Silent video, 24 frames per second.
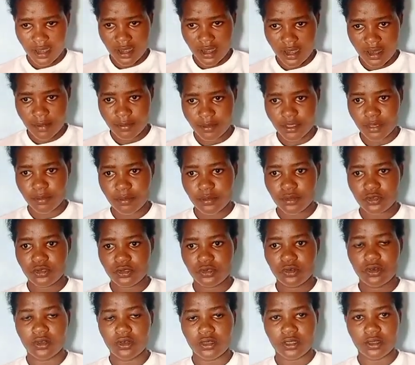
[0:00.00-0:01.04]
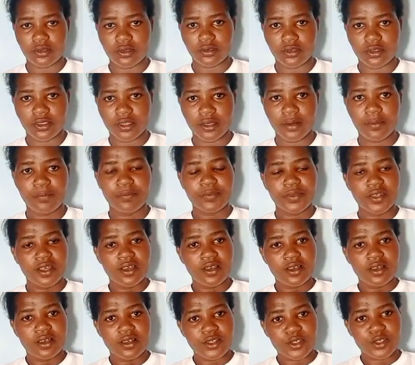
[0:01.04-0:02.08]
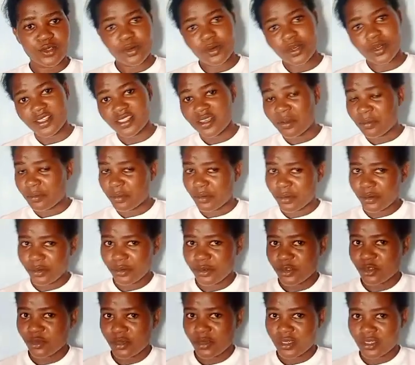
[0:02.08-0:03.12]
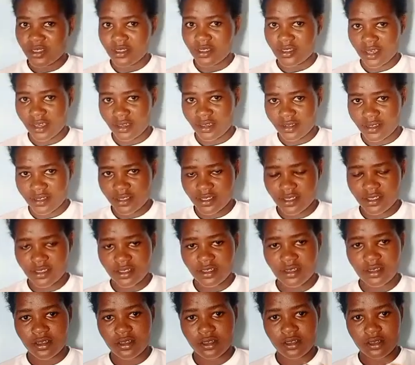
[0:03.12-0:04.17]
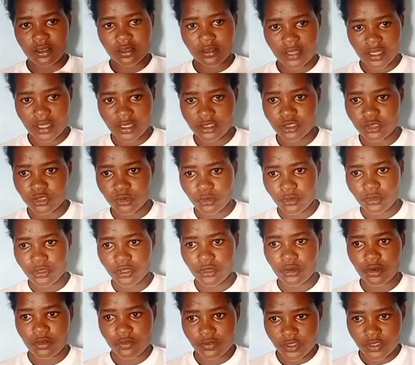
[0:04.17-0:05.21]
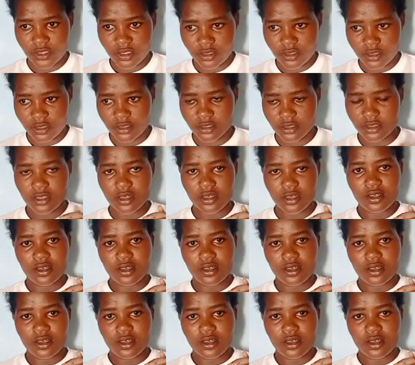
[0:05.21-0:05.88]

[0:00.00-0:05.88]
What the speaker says: I'm supposed to conclude there. So it's upon you to meditate that story of Jesus.